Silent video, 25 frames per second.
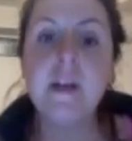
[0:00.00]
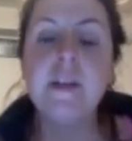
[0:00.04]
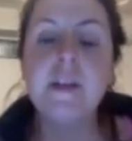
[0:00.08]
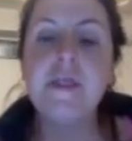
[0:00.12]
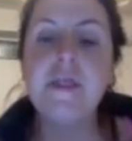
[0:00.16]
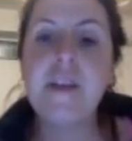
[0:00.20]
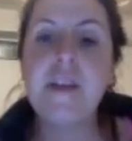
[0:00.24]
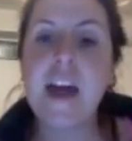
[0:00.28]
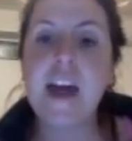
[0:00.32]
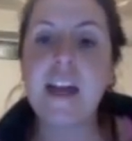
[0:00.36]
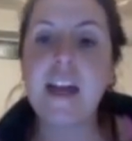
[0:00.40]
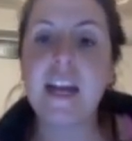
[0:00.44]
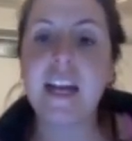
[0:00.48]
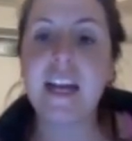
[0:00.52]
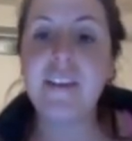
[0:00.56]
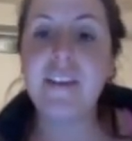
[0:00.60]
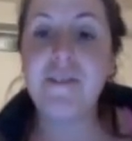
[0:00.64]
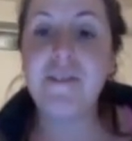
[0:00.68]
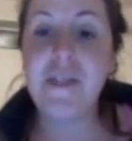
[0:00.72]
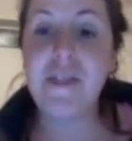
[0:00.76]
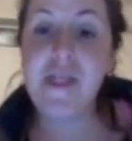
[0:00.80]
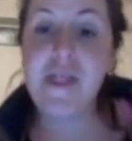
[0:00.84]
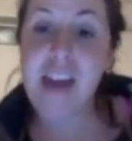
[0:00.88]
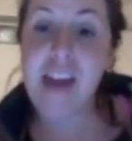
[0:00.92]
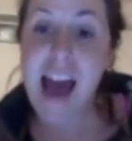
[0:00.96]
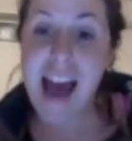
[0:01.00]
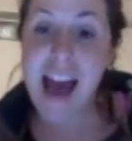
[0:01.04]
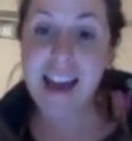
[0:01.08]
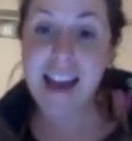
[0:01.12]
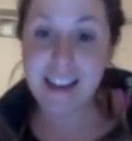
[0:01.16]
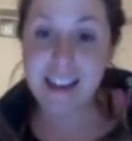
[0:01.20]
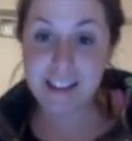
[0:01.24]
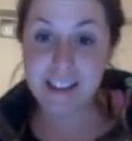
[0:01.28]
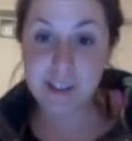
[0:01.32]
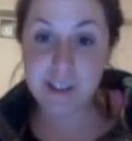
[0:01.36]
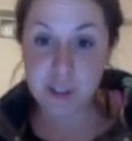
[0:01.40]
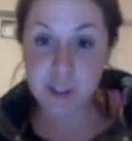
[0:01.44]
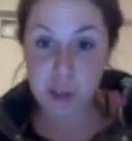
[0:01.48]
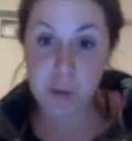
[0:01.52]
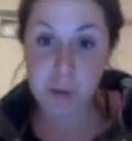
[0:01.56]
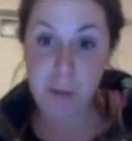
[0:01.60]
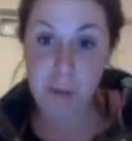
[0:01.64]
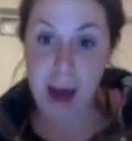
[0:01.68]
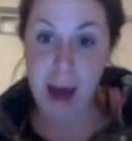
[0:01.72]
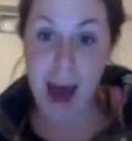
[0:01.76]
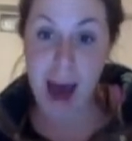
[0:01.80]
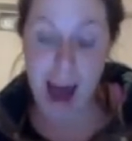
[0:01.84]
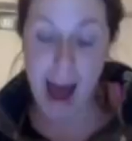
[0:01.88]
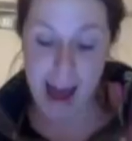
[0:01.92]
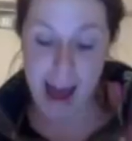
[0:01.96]
Then if that is 2
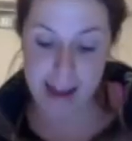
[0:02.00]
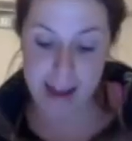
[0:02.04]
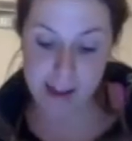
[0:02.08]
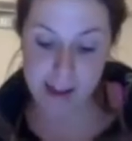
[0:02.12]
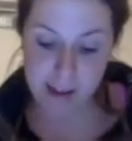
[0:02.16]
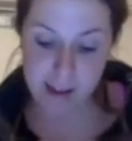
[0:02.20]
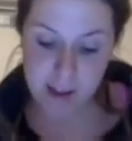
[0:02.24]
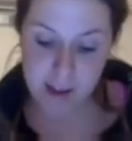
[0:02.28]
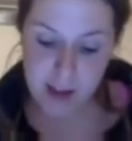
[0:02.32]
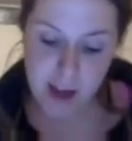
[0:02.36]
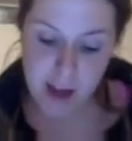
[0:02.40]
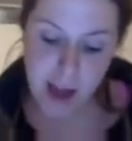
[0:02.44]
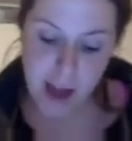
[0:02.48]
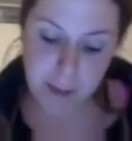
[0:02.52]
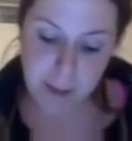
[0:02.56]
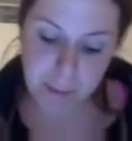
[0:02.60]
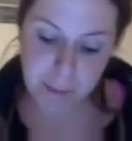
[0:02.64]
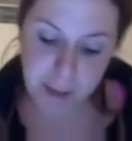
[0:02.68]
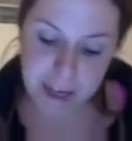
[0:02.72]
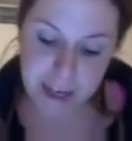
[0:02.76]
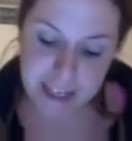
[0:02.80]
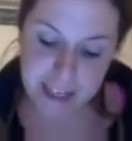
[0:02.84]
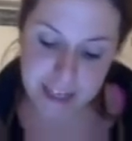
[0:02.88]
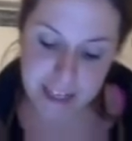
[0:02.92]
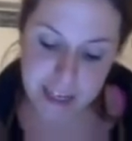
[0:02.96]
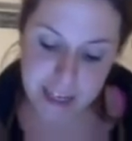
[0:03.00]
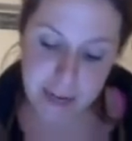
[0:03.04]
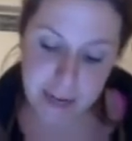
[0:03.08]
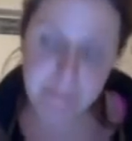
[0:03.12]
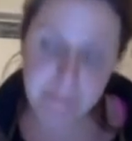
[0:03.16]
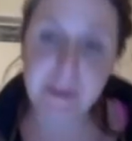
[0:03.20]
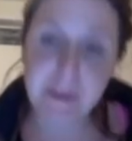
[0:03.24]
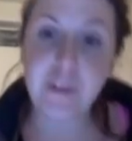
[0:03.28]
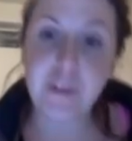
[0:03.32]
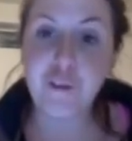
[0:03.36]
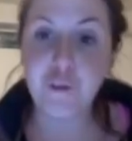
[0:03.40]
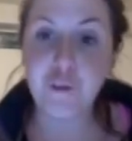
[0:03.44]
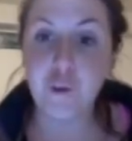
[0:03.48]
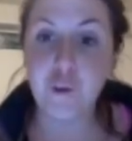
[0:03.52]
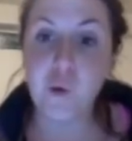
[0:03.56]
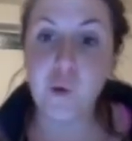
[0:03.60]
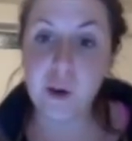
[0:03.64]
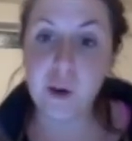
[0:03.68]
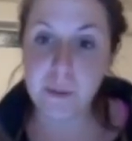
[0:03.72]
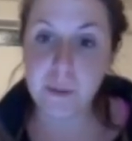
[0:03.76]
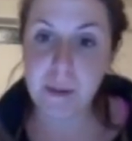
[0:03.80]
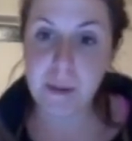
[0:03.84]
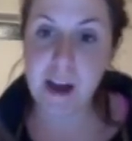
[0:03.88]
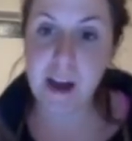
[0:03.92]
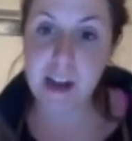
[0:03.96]
pi, I'm breaking it up into
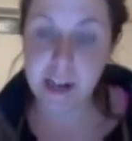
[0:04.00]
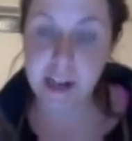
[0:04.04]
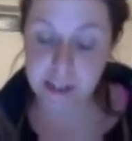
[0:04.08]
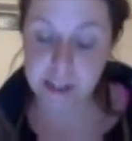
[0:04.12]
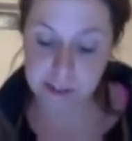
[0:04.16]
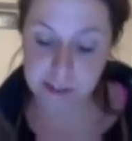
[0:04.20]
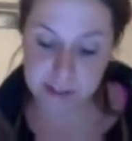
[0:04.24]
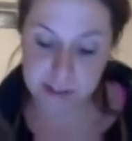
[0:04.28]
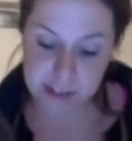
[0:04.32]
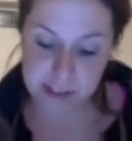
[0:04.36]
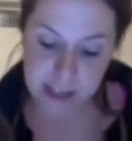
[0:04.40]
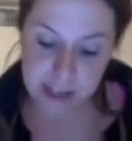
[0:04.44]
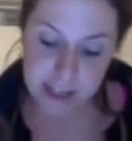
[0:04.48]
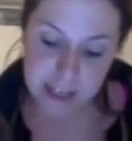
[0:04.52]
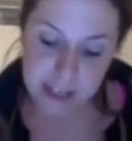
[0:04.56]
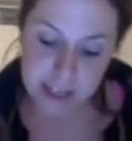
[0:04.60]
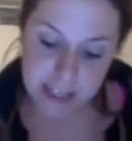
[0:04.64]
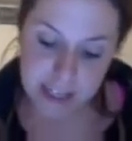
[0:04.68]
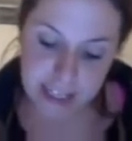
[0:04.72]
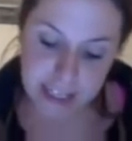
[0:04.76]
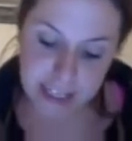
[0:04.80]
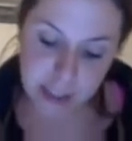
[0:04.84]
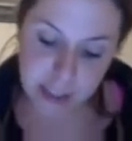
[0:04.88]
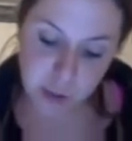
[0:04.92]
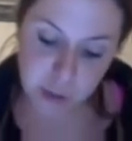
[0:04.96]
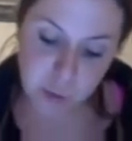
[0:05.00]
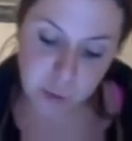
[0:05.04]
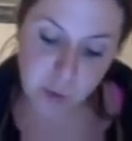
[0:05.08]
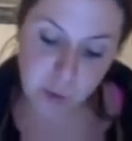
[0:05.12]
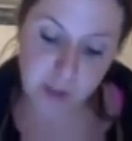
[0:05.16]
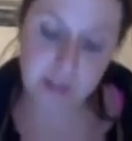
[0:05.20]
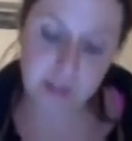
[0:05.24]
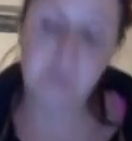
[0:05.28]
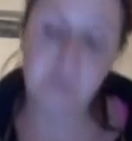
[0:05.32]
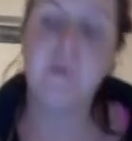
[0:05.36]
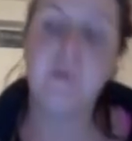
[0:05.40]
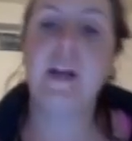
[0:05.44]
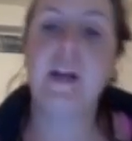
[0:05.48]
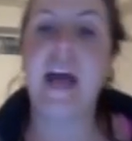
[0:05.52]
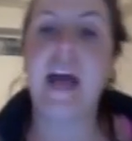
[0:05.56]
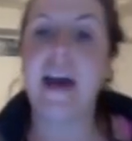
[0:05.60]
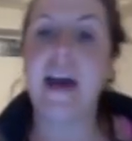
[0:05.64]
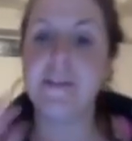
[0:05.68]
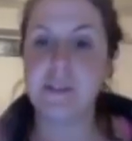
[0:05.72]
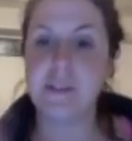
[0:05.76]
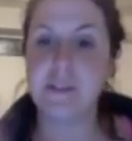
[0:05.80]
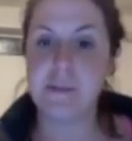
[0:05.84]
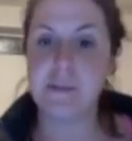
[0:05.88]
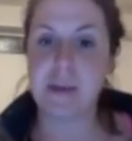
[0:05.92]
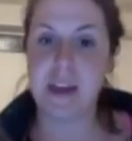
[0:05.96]
4 parts. Each one would
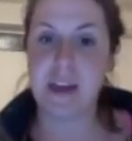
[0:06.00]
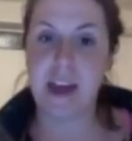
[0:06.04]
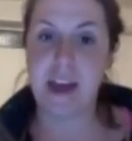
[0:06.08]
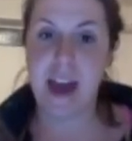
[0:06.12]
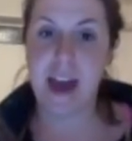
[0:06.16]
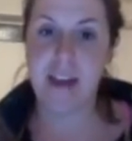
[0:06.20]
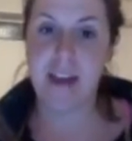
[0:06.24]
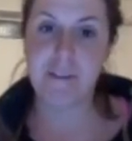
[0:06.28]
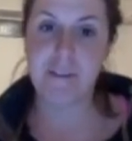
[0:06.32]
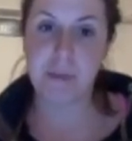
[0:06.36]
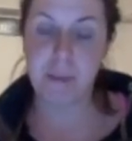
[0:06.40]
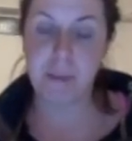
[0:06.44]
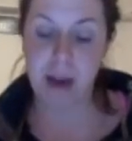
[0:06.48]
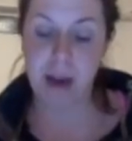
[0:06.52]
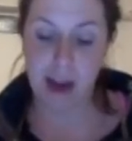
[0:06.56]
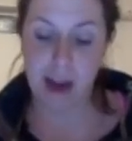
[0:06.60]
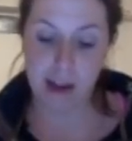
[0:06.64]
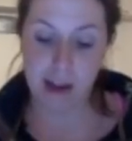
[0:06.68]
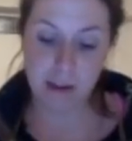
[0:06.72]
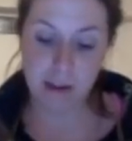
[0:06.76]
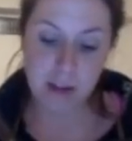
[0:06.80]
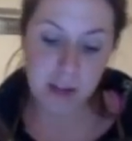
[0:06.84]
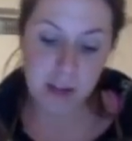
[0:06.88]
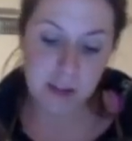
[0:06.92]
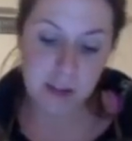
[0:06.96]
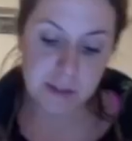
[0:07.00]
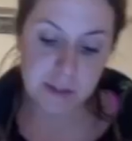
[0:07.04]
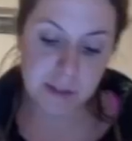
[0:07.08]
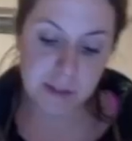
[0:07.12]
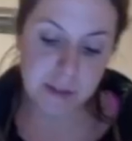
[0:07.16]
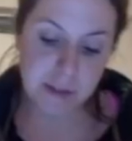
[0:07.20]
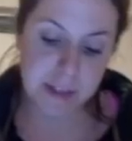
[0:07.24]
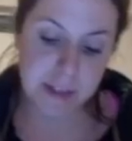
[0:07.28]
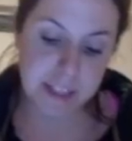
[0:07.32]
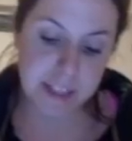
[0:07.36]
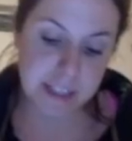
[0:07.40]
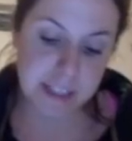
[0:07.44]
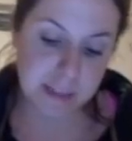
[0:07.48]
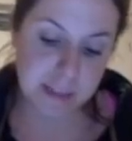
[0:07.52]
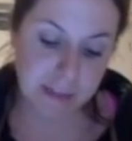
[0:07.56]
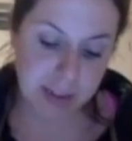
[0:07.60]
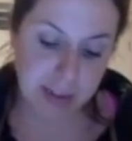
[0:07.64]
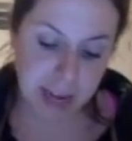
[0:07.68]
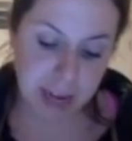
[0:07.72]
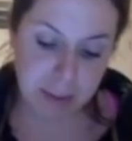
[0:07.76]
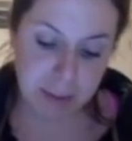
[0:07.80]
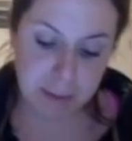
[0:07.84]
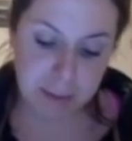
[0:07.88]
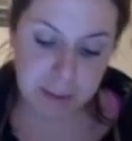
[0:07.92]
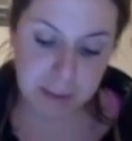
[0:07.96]
have to be half a pi. So this is my
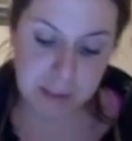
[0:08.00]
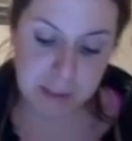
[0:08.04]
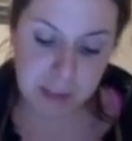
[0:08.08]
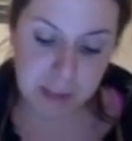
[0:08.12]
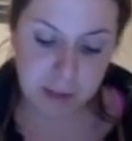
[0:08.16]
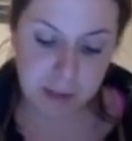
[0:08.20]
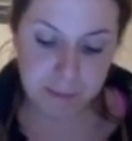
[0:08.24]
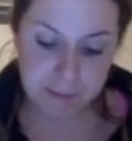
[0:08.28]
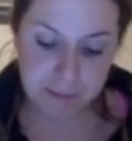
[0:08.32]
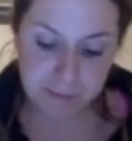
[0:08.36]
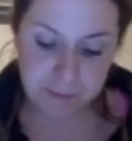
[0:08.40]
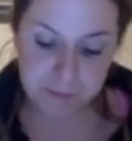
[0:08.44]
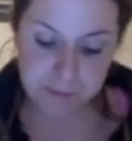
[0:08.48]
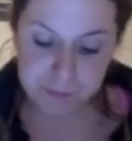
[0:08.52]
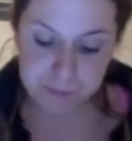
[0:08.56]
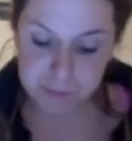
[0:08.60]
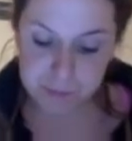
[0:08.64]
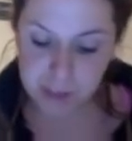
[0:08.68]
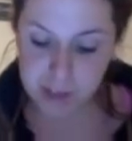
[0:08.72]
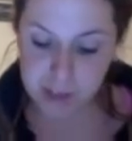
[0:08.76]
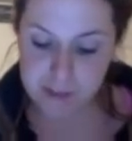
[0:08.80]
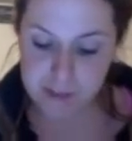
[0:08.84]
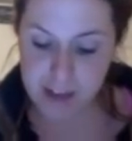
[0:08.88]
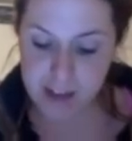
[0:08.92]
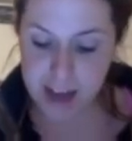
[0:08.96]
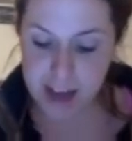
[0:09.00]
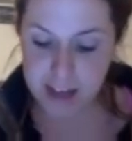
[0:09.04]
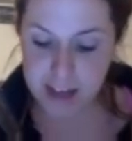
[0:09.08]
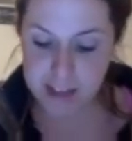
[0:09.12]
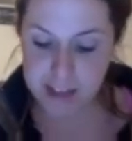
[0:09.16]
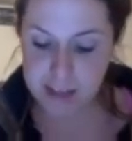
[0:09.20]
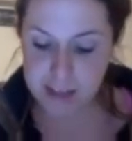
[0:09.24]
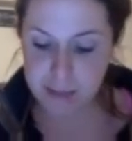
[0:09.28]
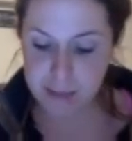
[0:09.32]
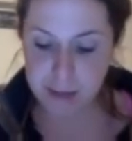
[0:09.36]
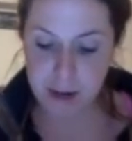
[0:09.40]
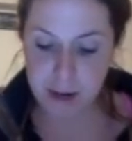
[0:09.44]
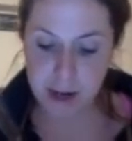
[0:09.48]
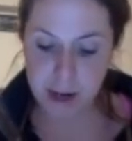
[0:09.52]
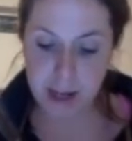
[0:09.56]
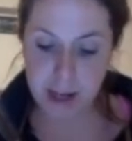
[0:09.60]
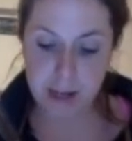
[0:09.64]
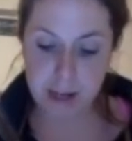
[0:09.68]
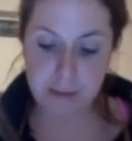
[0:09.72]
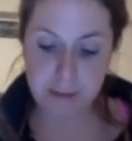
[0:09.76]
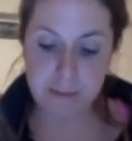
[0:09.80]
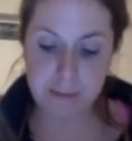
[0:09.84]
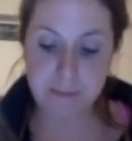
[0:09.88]
amplitude, and that is the period.